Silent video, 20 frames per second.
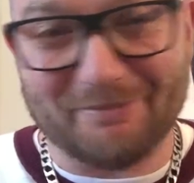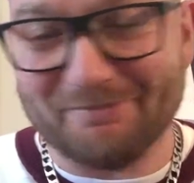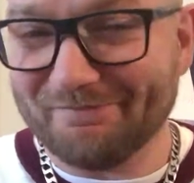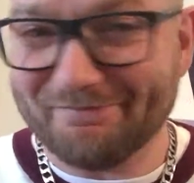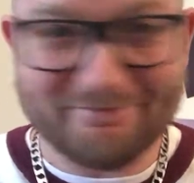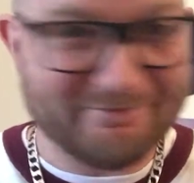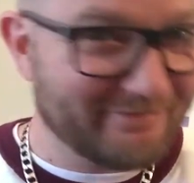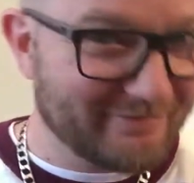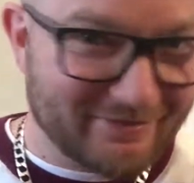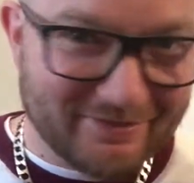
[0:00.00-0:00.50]

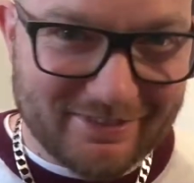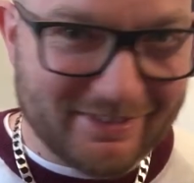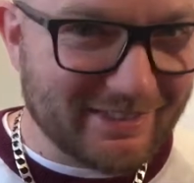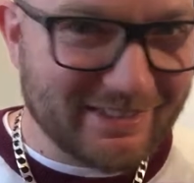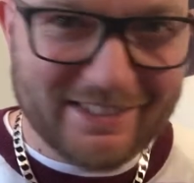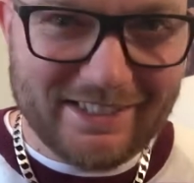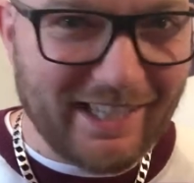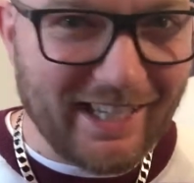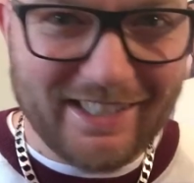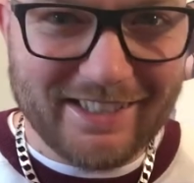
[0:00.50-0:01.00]

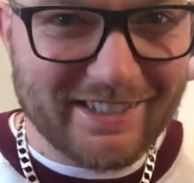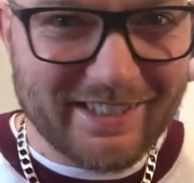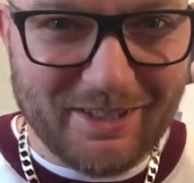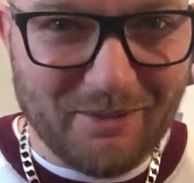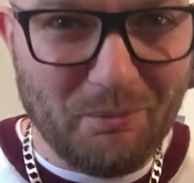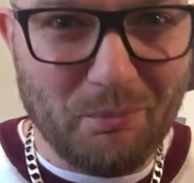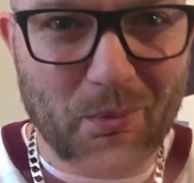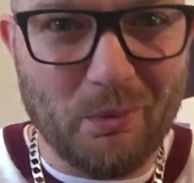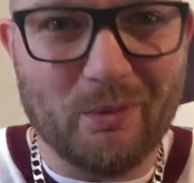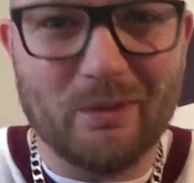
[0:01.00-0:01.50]
It's that
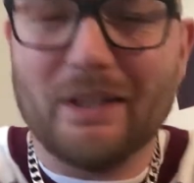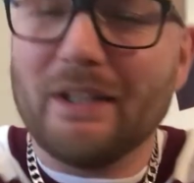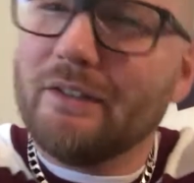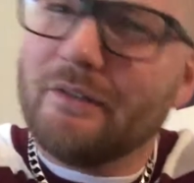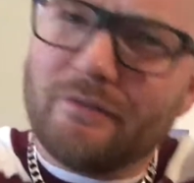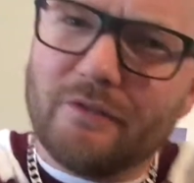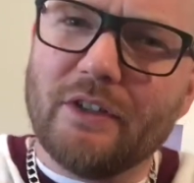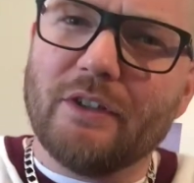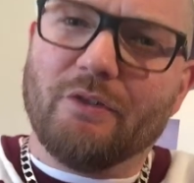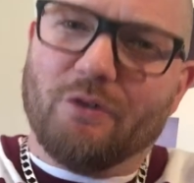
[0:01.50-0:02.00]
simple.
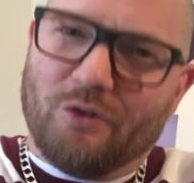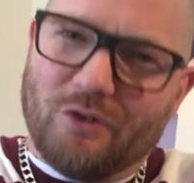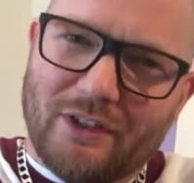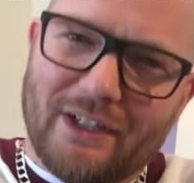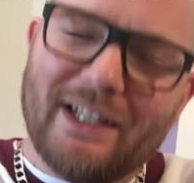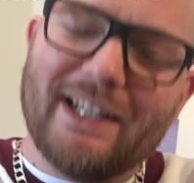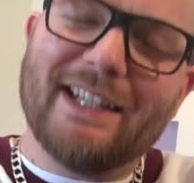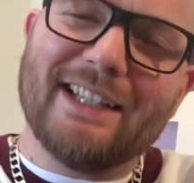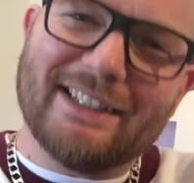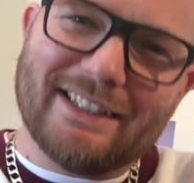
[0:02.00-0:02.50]
It
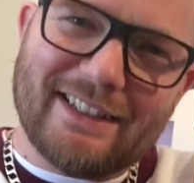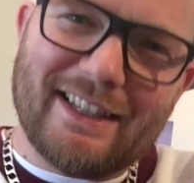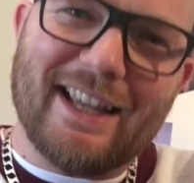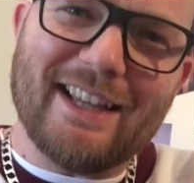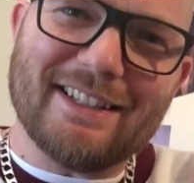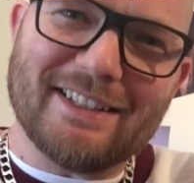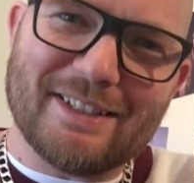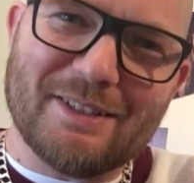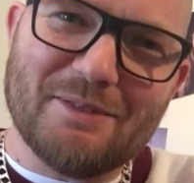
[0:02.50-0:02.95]
really is that